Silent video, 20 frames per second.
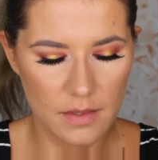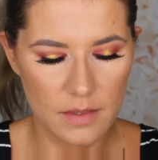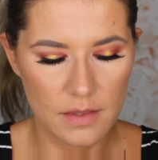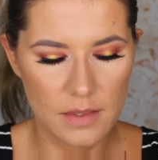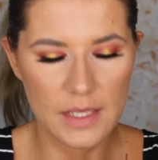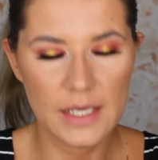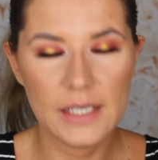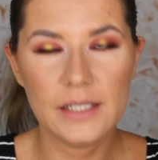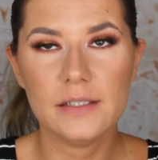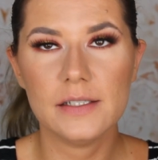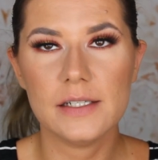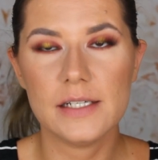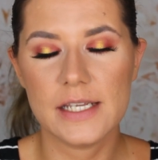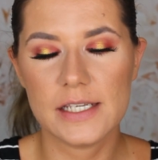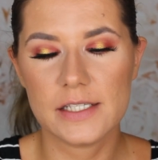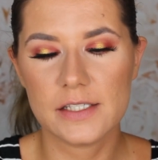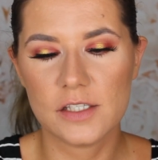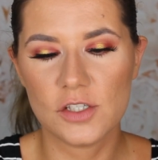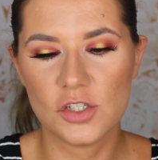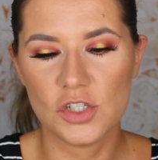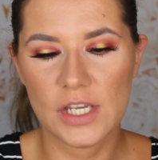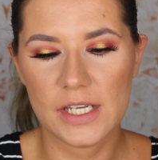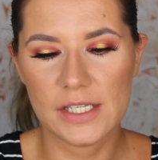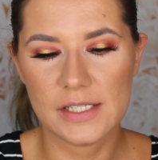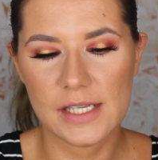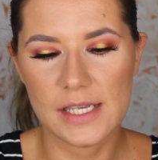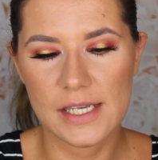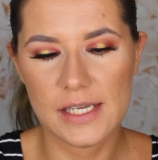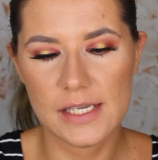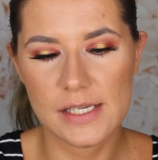Then the next
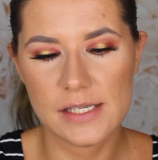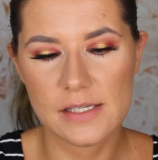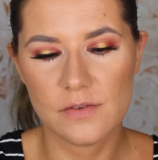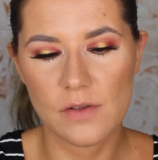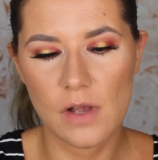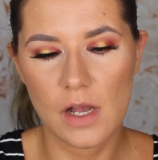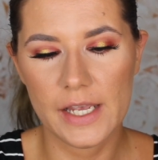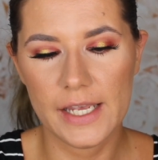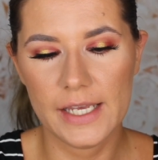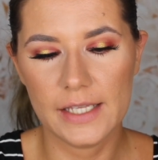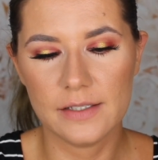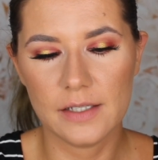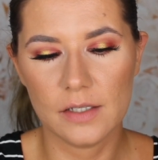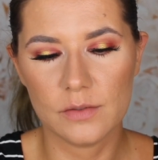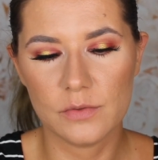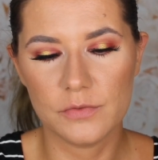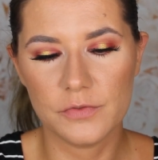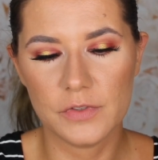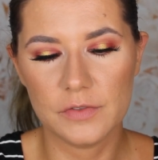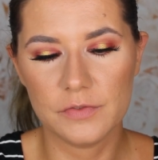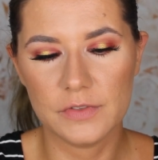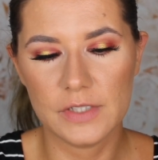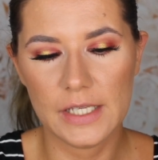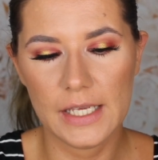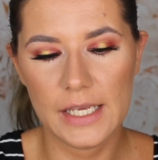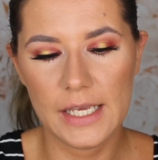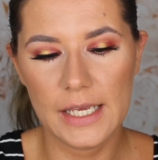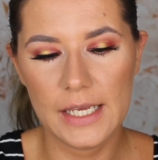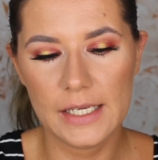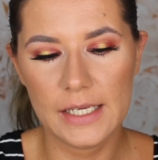shade is eight hundred
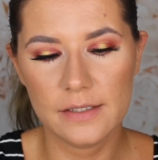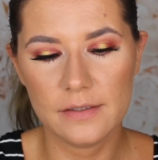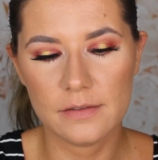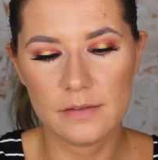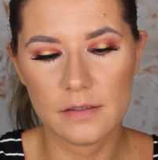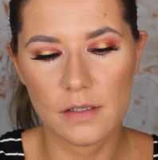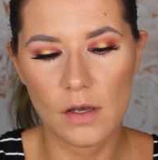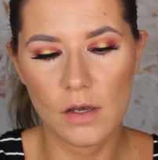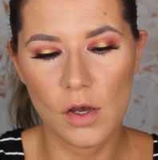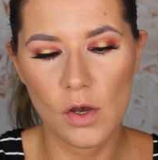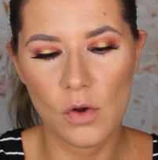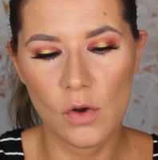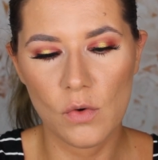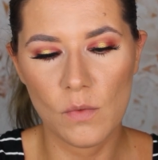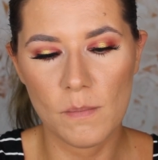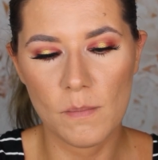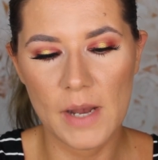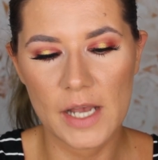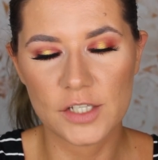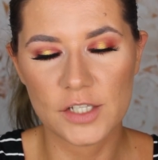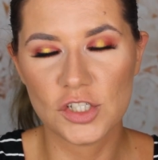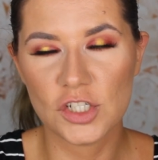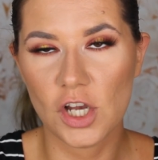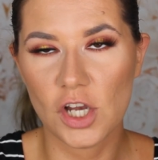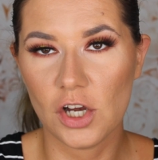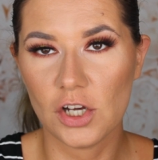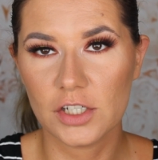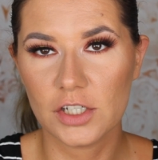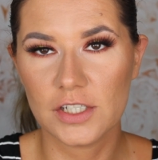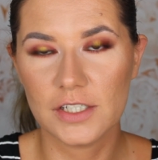fifty-eight, Oh My
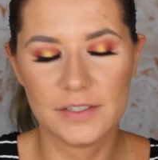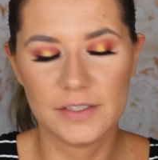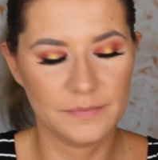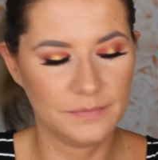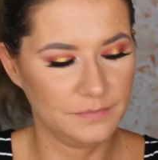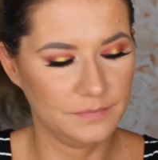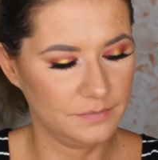Chalk.